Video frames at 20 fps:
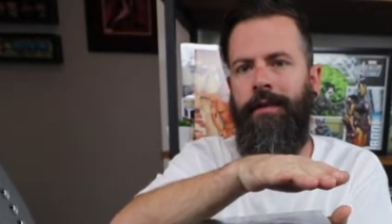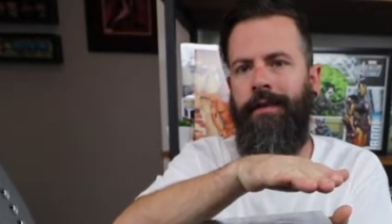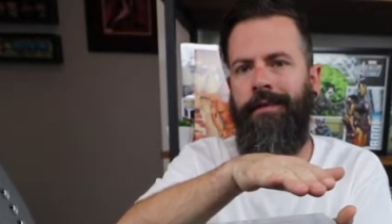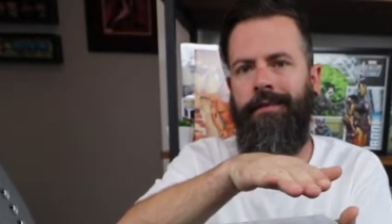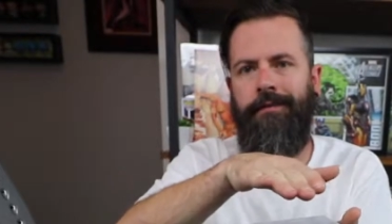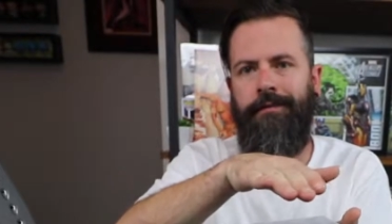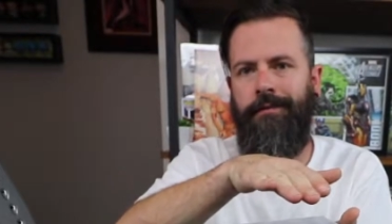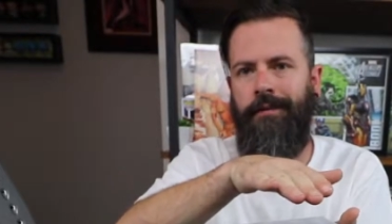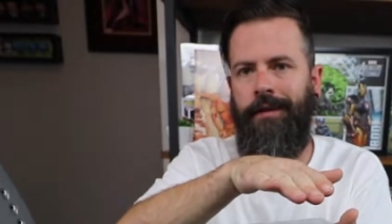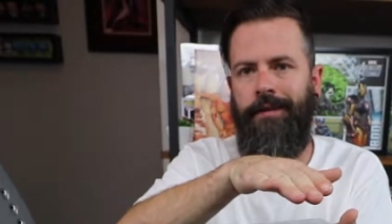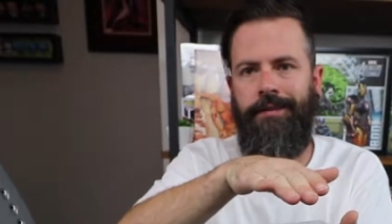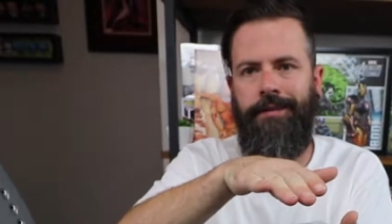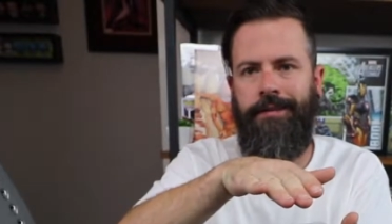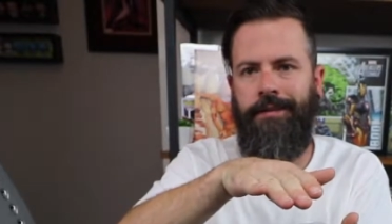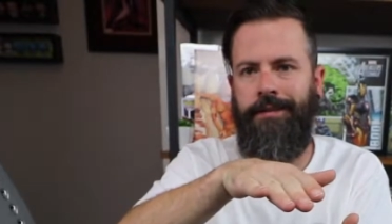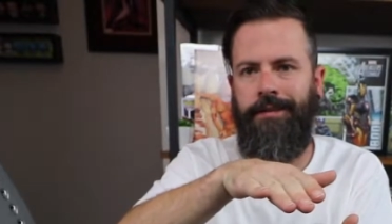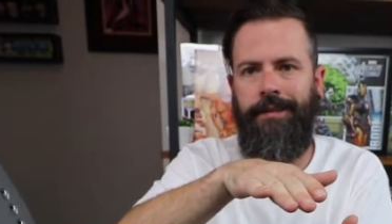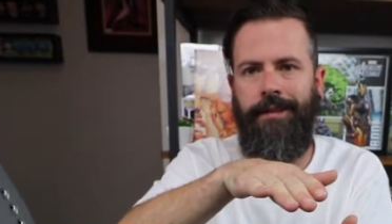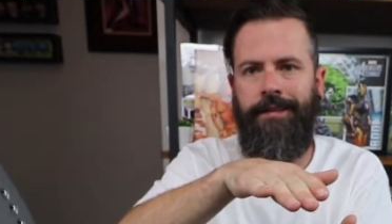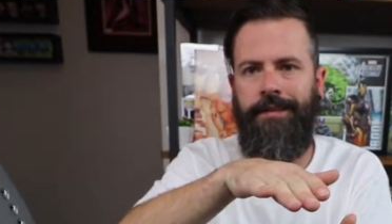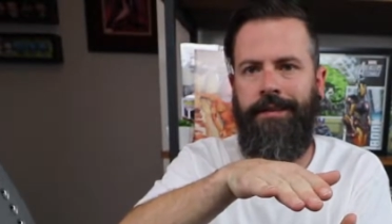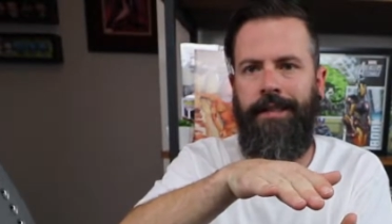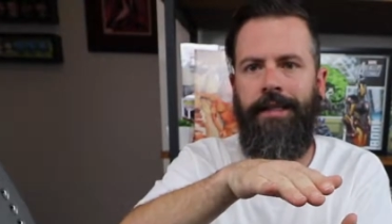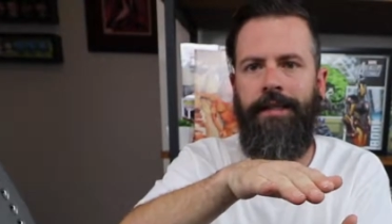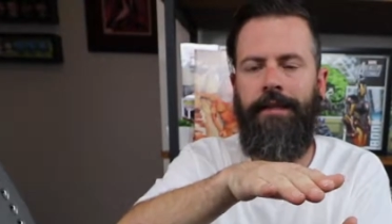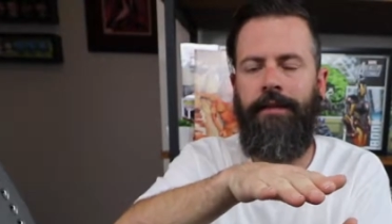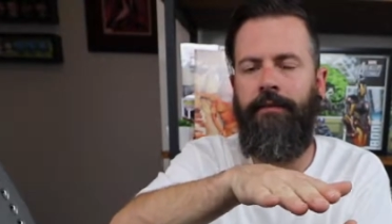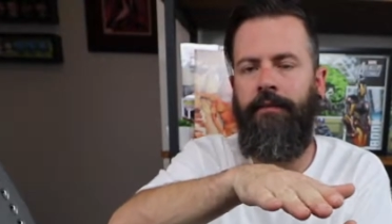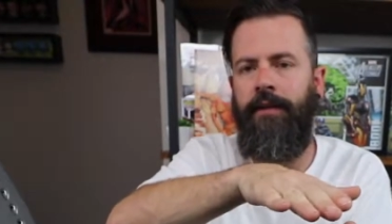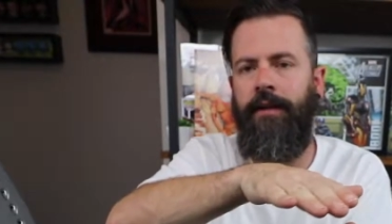like a
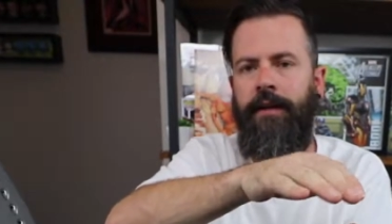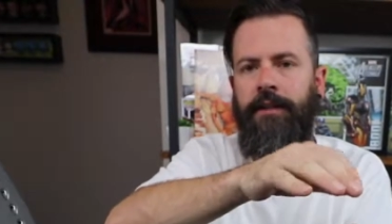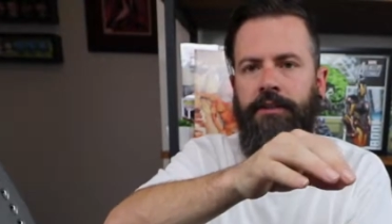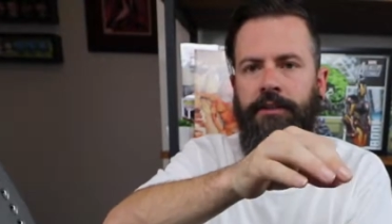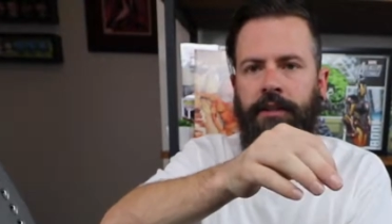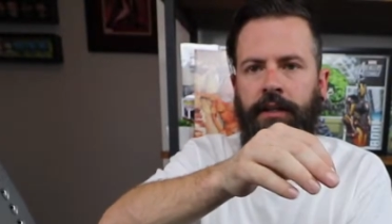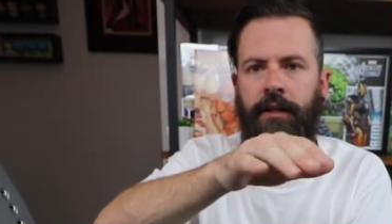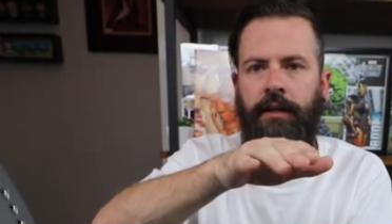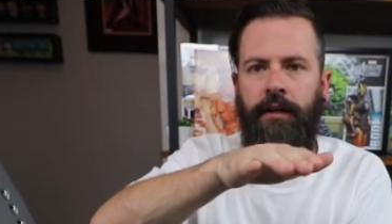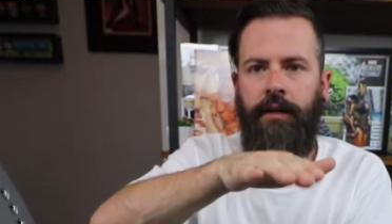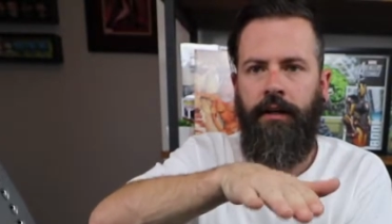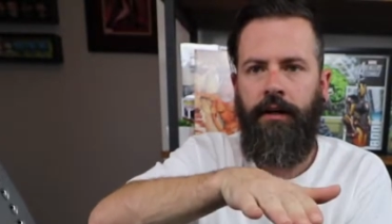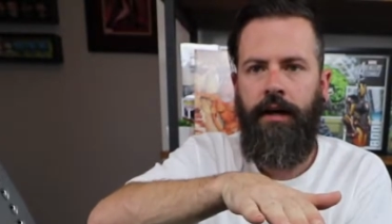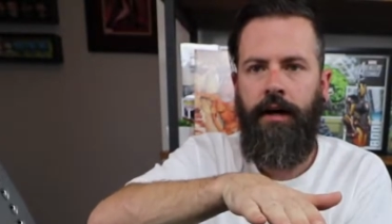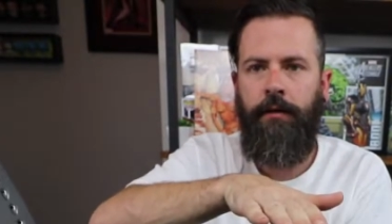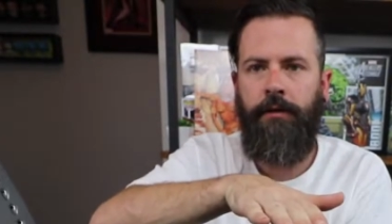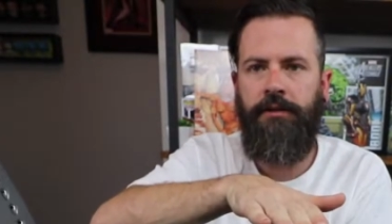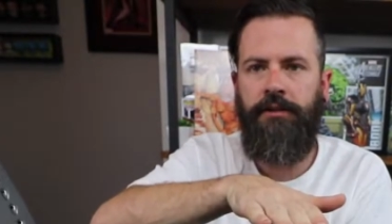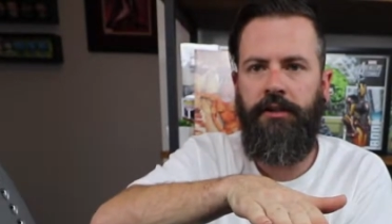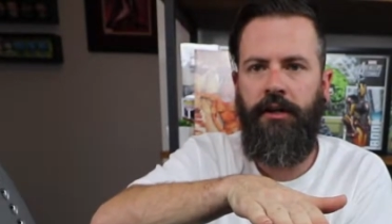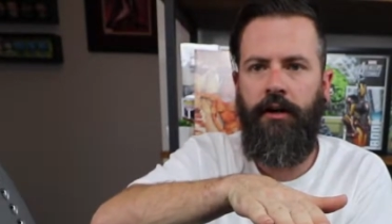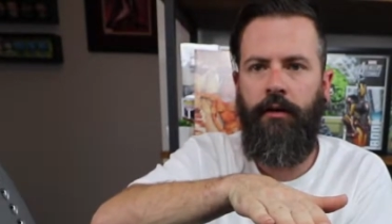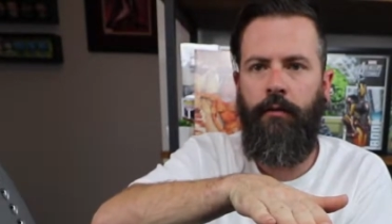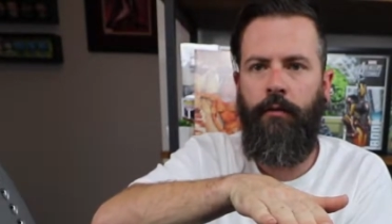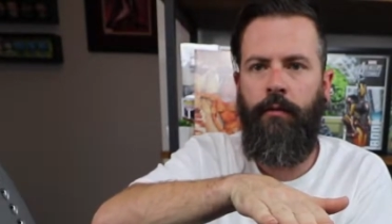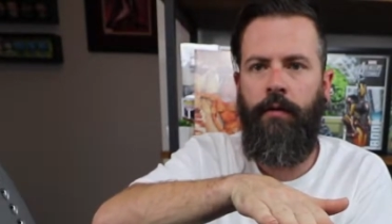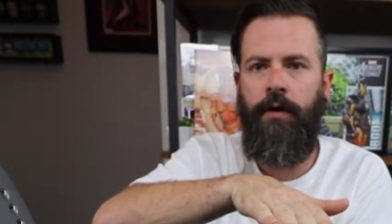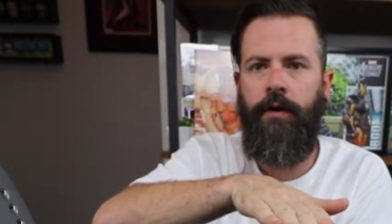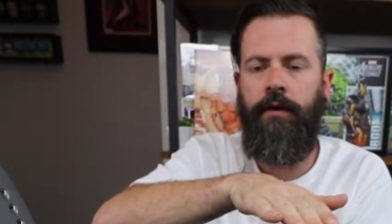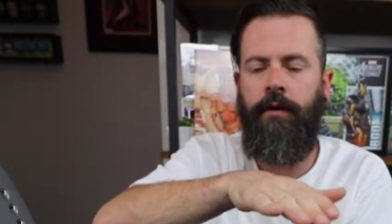1/16 of an inch. I would start at
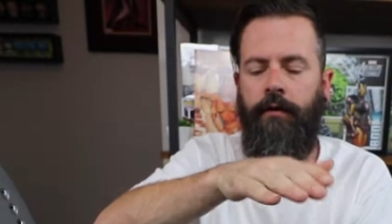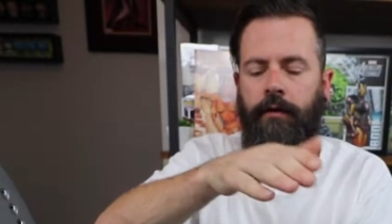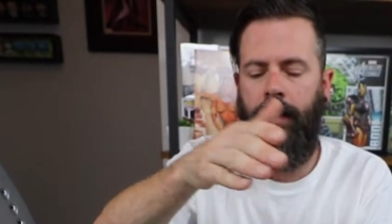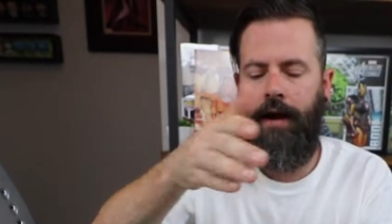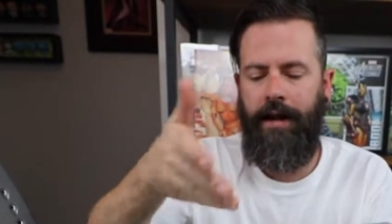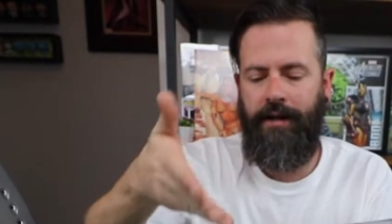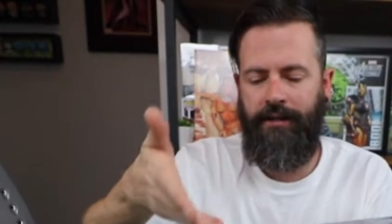1, or I